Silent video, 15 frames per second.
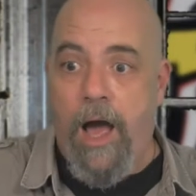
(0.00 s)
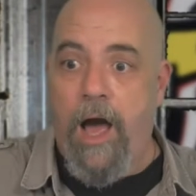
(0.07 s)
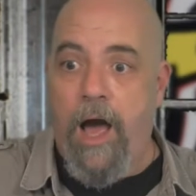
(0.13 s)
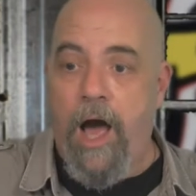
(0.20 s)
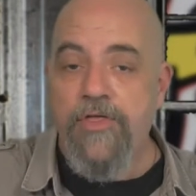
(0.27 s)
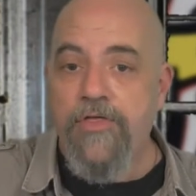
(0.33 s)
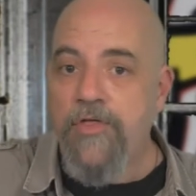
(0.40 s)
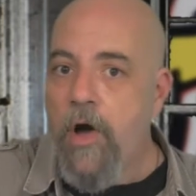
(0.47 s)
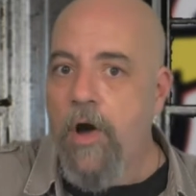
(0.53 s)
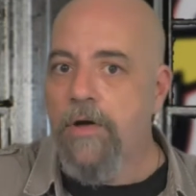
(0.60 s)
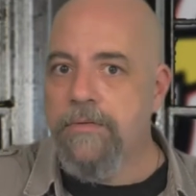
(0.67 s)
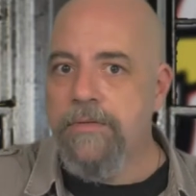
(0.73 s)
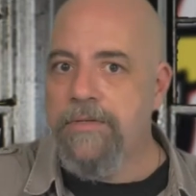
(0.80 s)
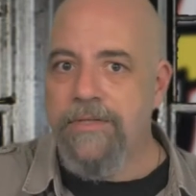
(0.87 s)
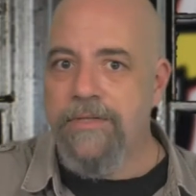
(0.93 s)
are
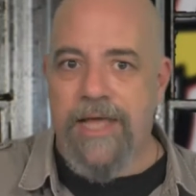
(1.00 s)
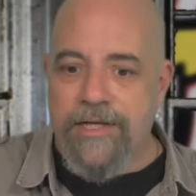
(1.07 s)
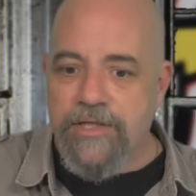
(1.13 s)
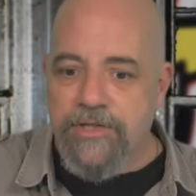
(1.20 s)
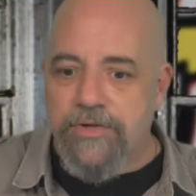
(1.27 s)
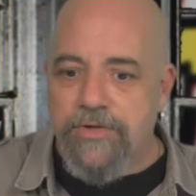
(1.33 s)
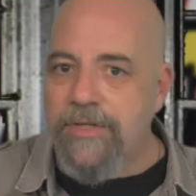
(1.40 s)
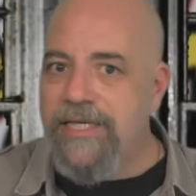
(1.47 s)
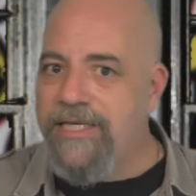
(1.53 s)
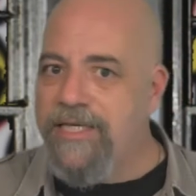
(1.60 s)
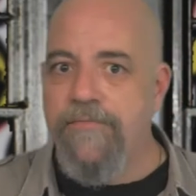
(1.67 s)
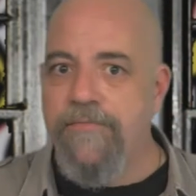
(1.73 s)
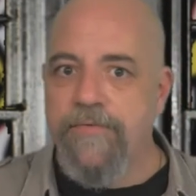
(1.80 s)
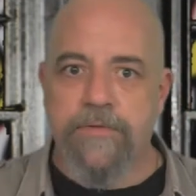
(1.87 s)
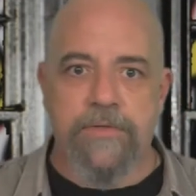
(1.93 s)
not naturally
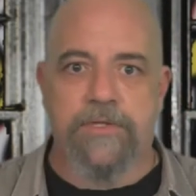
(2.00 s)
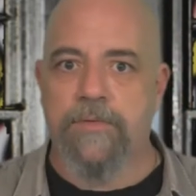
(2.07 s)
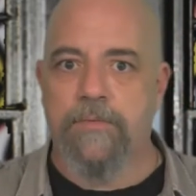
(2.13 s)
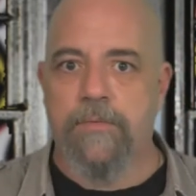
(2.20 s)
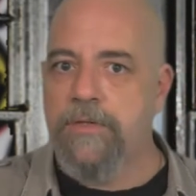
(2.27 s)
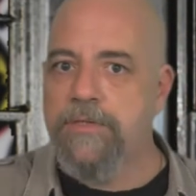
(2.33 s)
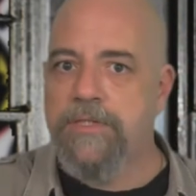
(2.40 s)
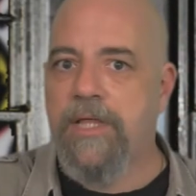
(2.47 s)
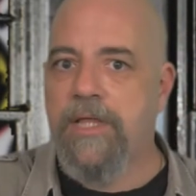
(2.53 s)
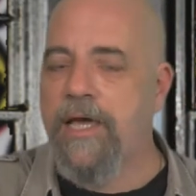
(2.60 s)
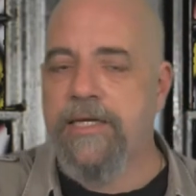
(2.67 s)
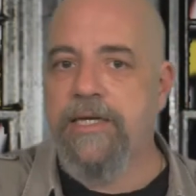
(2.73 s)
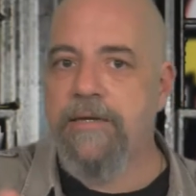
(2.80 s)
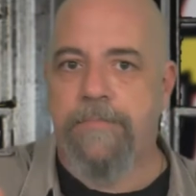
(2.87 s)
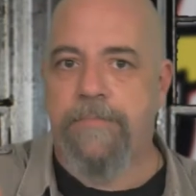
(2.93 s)
given towards
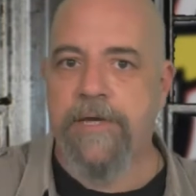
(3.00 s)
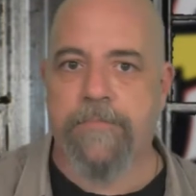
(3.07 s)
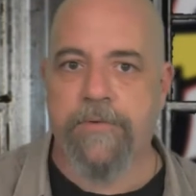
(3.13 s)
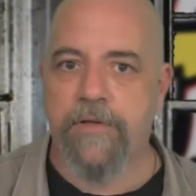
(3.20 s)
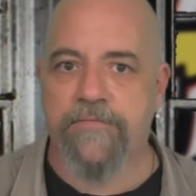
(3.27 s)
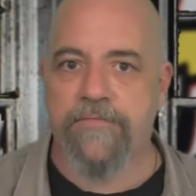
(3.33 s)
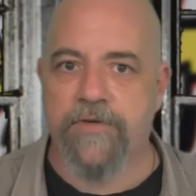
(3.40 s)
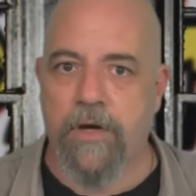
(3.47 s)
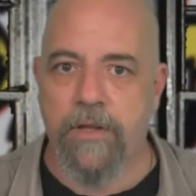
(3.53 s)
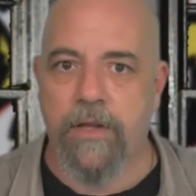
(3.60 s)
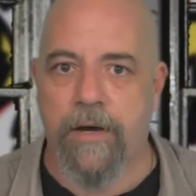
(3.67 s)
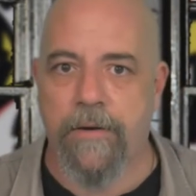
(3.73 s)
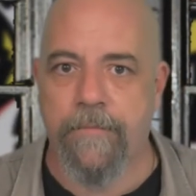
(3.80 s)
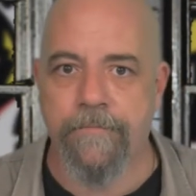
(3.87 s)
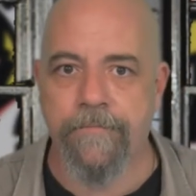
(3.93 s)
liking people of
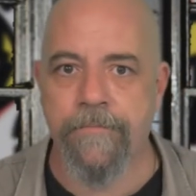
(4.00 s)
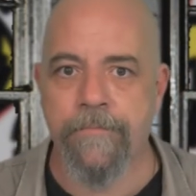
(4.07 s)
colour.